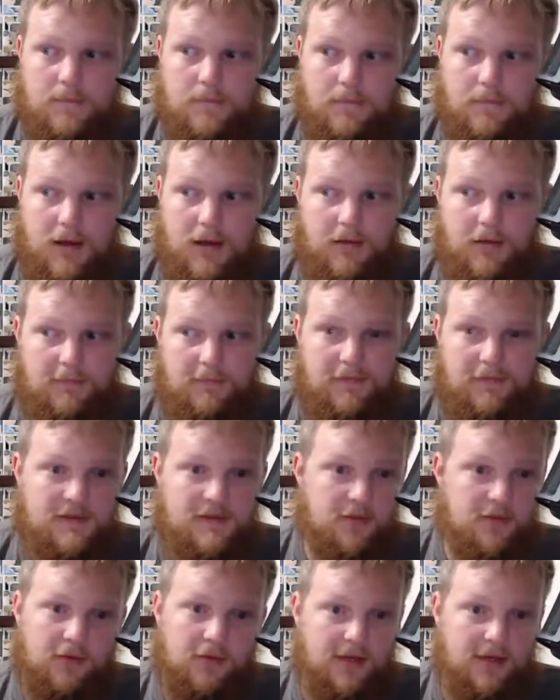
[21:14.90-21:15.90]

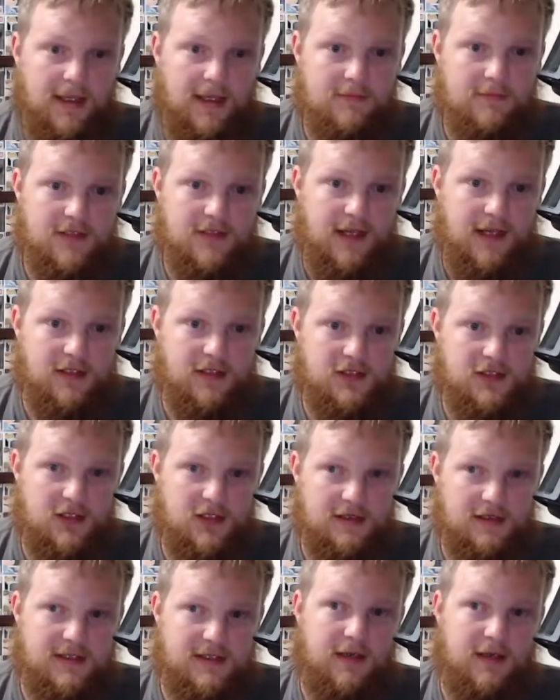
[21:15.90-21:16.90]
Visceral Games got shut
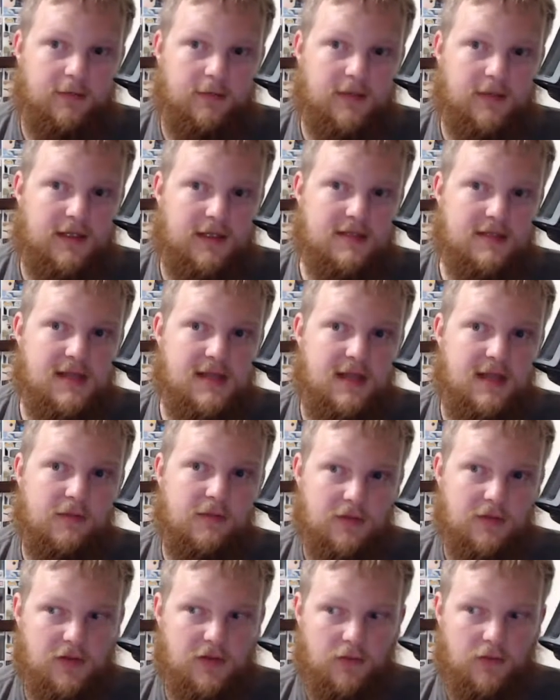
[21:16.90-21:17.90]
down, because they were
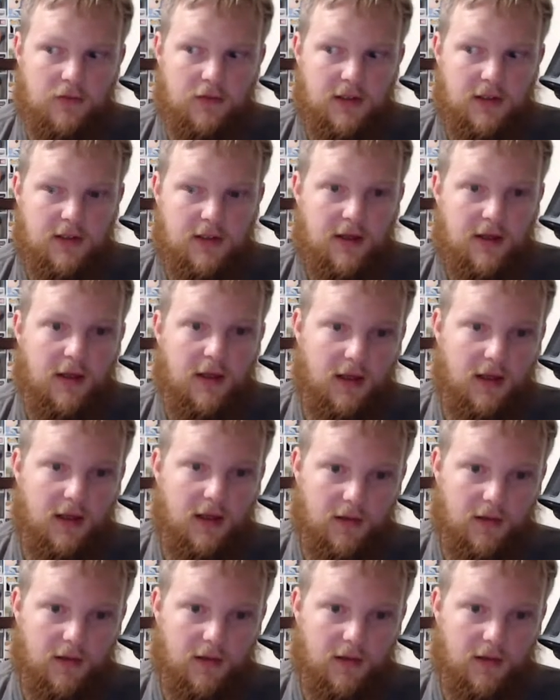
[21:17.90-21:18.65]
doing a